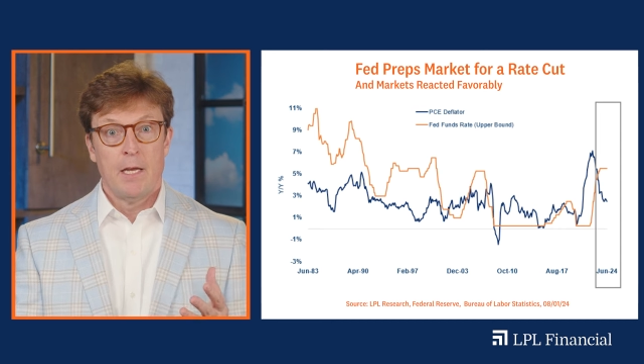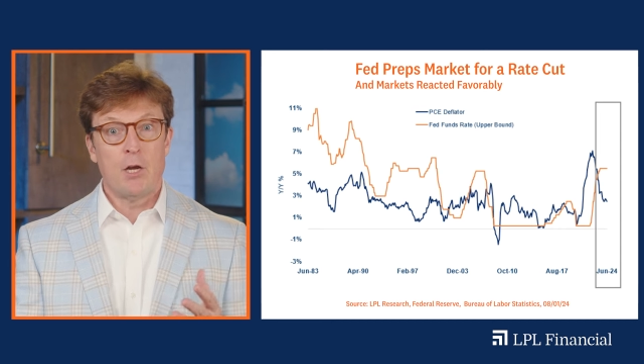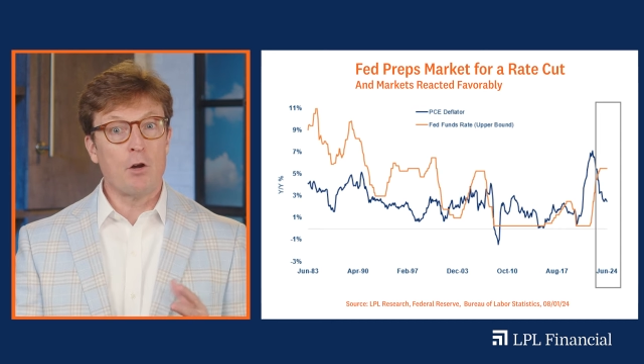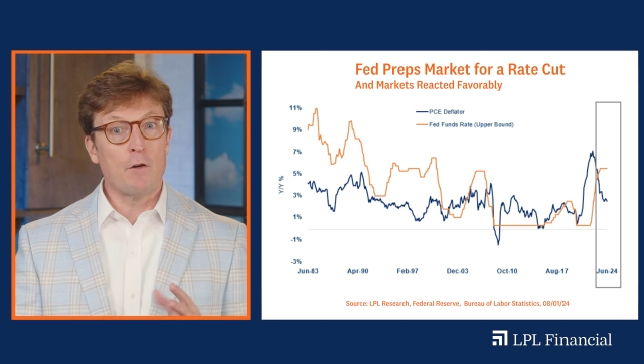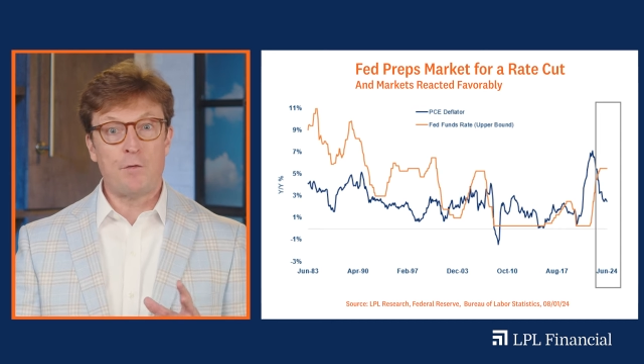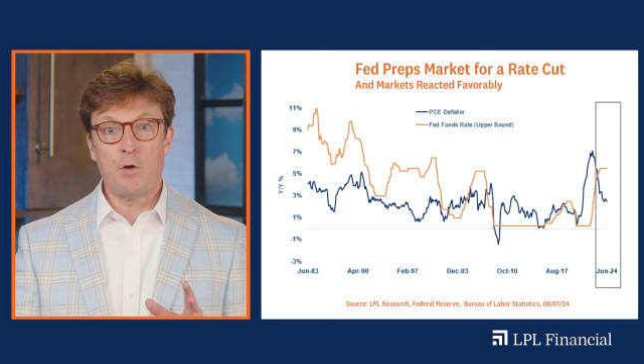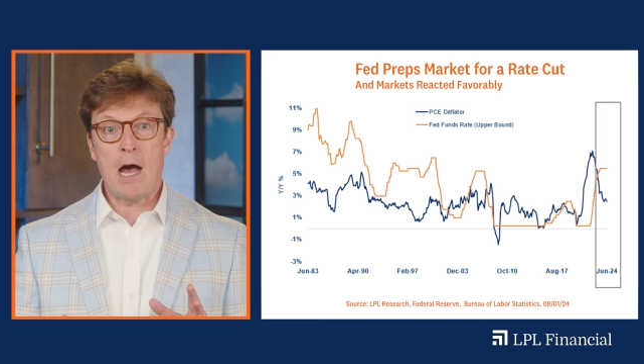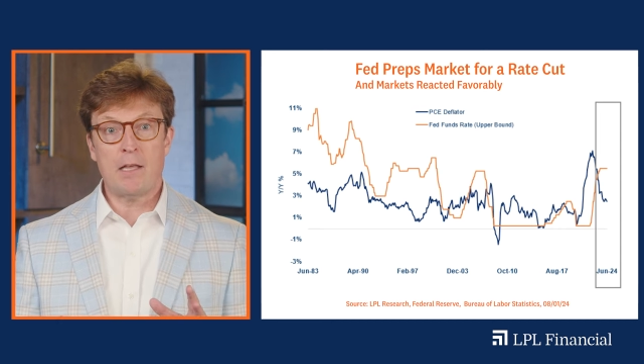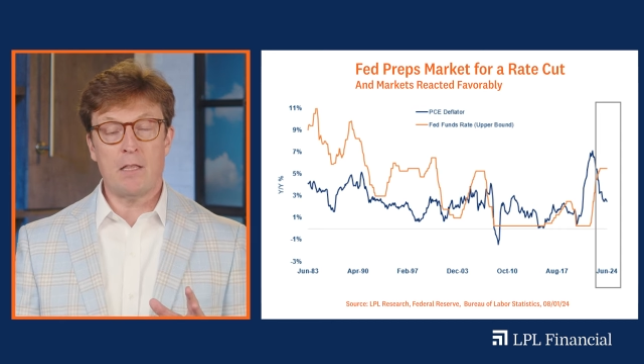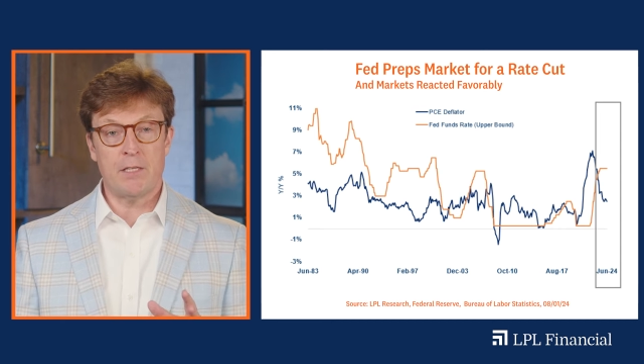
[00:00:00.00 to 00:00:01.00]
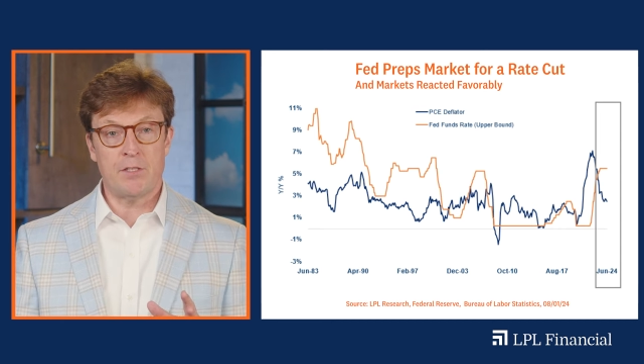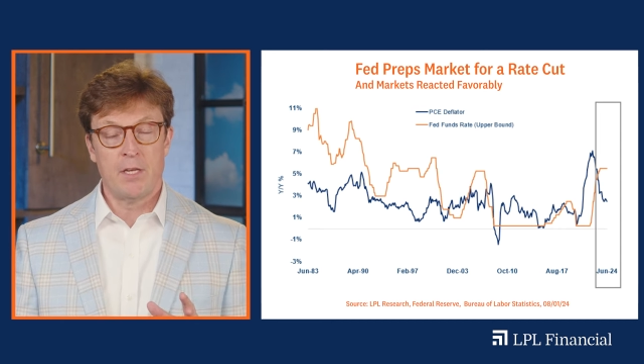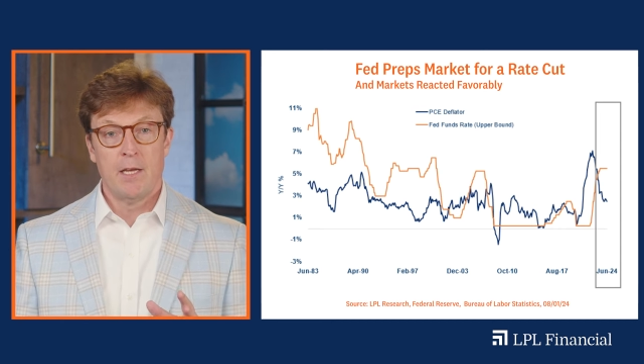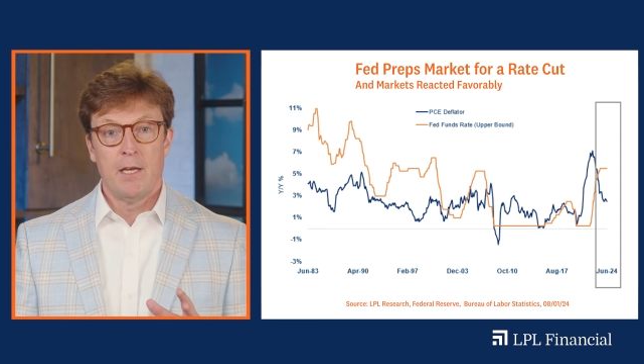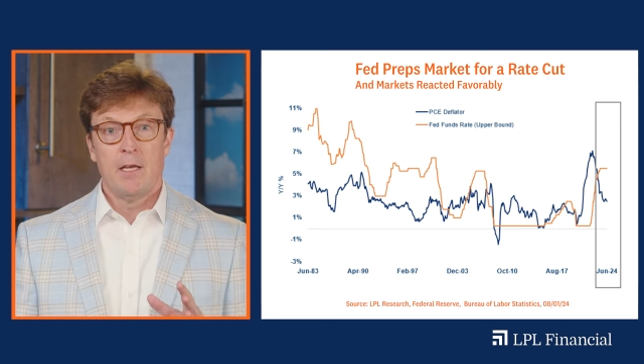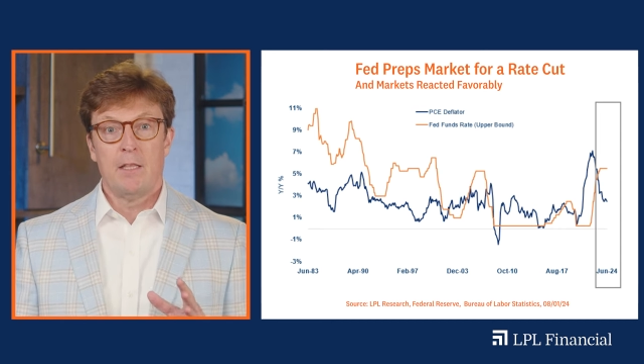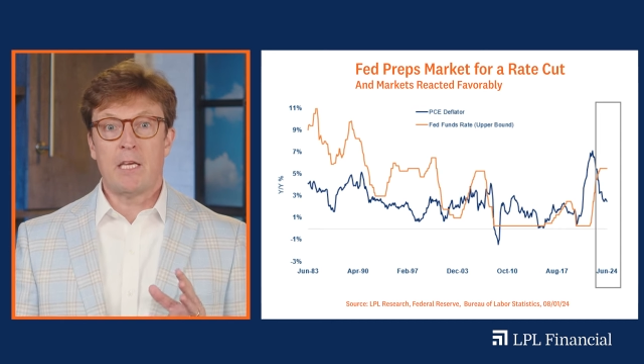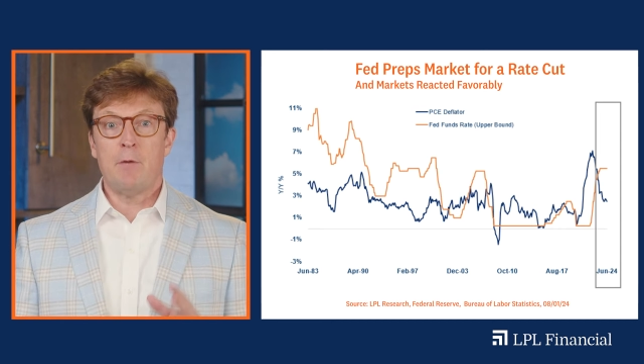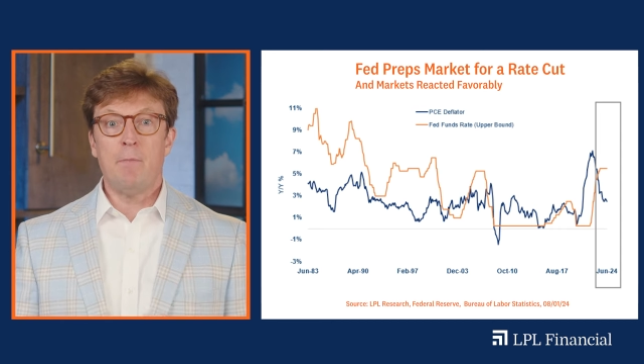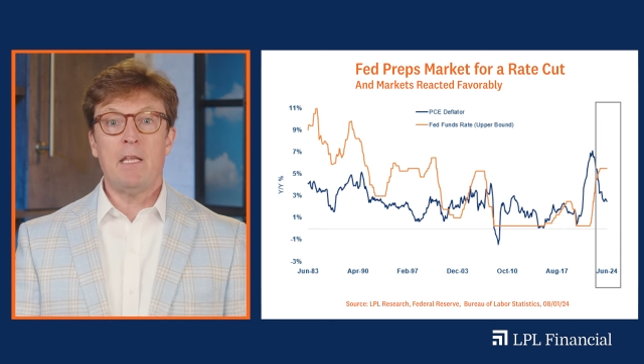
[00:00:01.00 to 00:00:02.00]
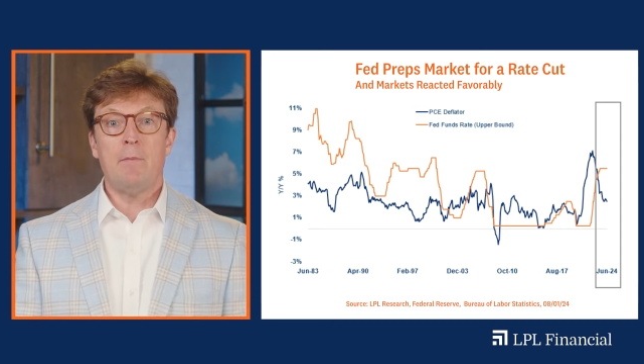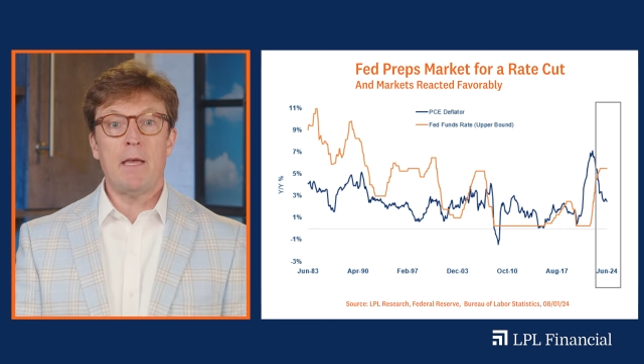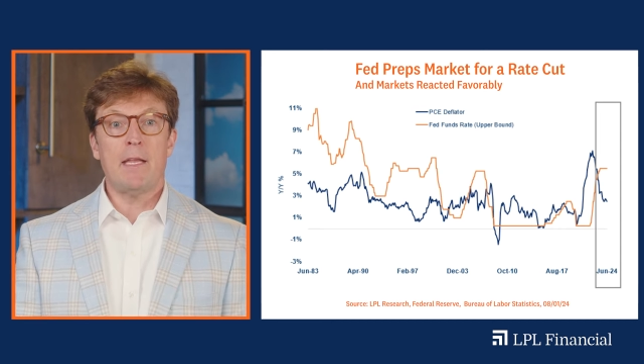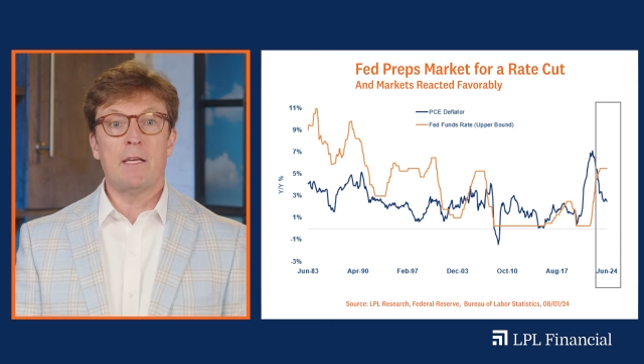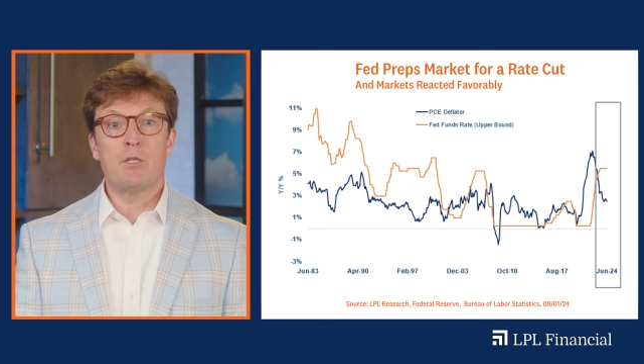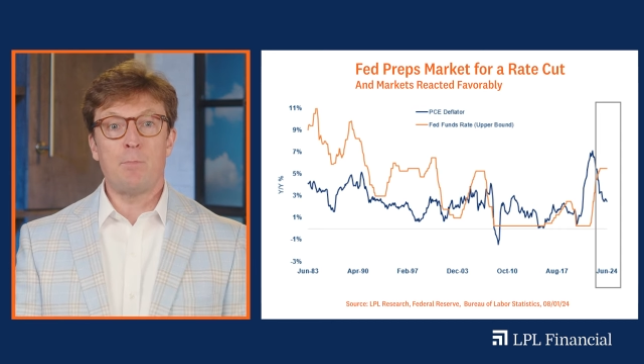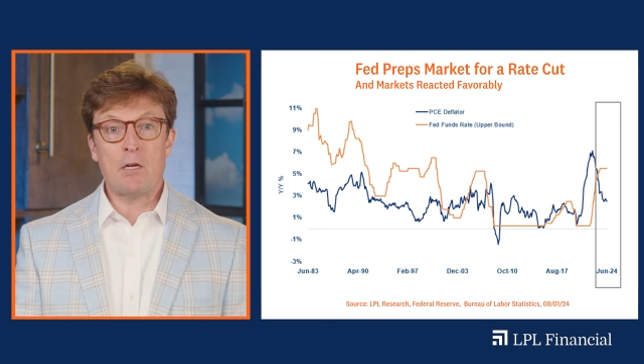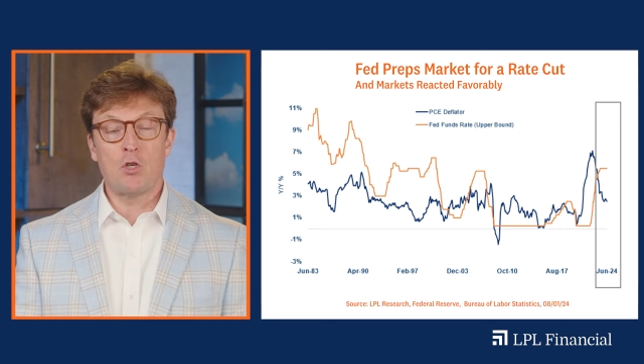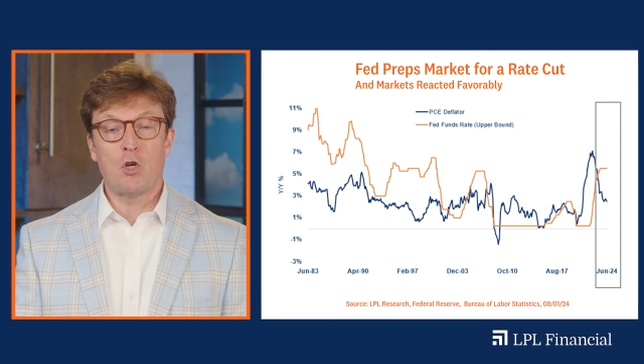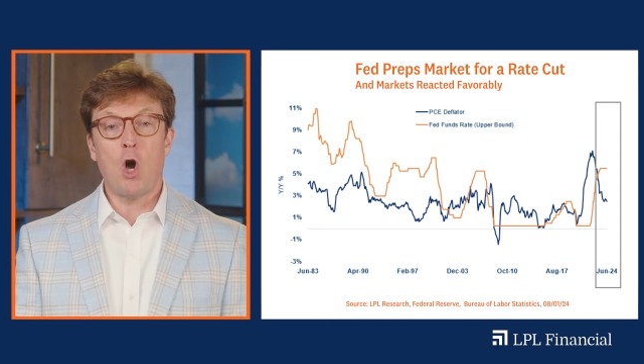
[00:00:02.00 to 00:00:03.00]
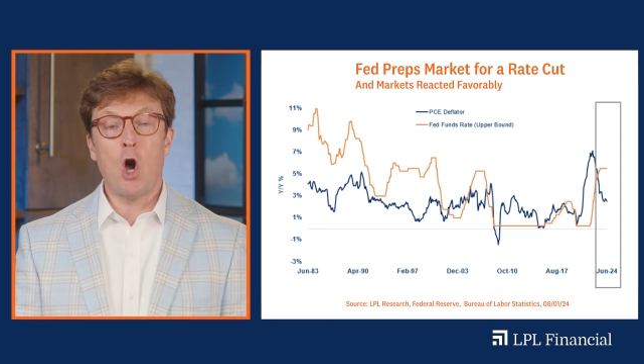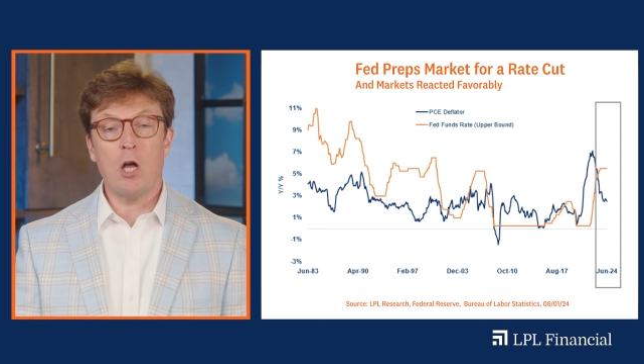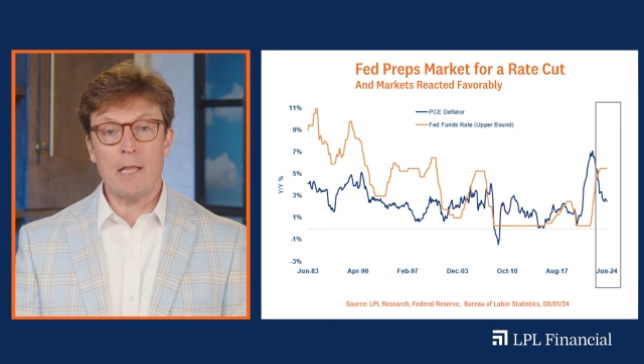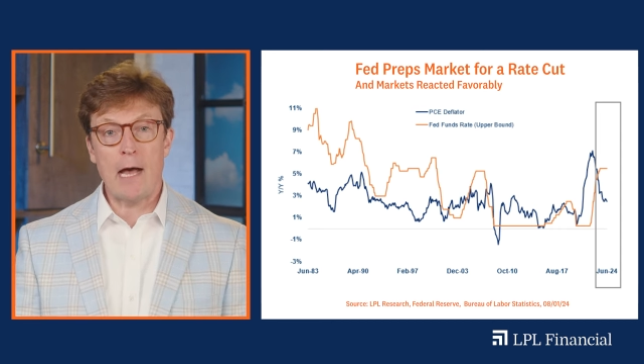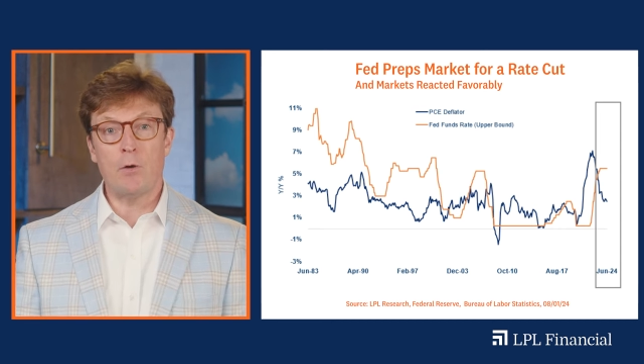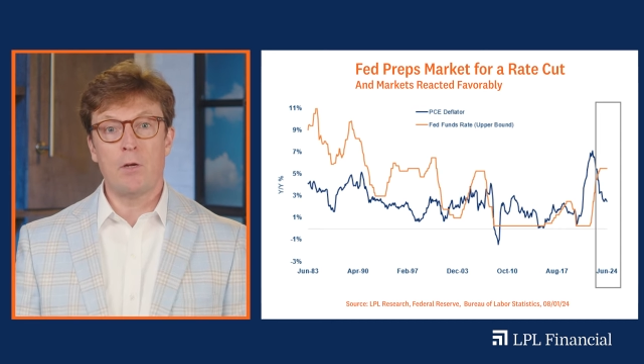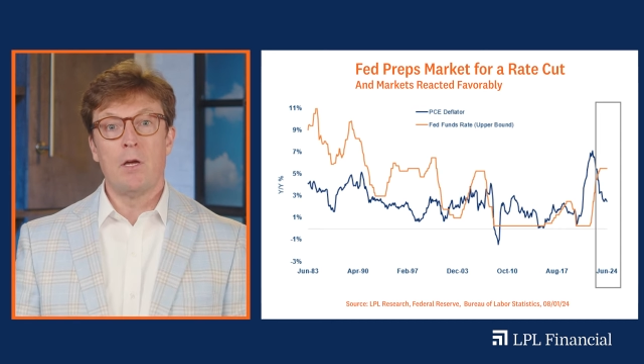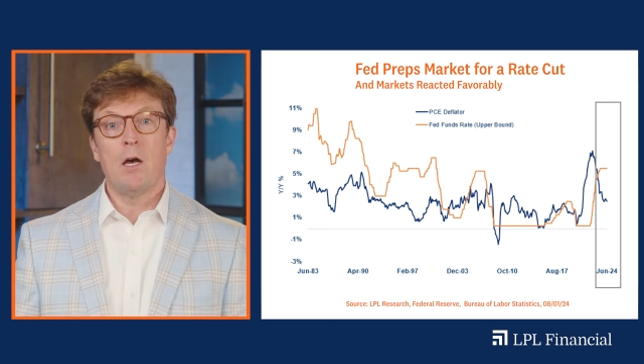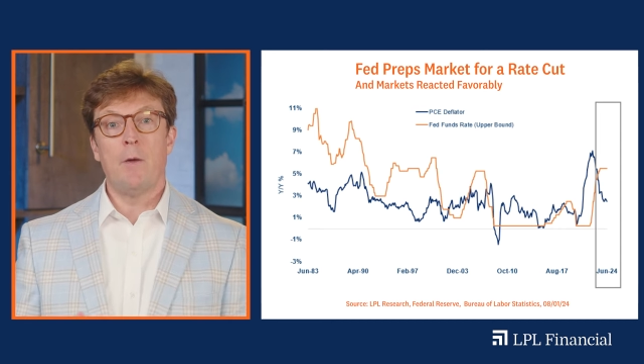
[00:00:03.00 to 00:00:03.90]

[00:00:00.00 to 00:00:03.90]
Here are a few highlights. The committee made a special call out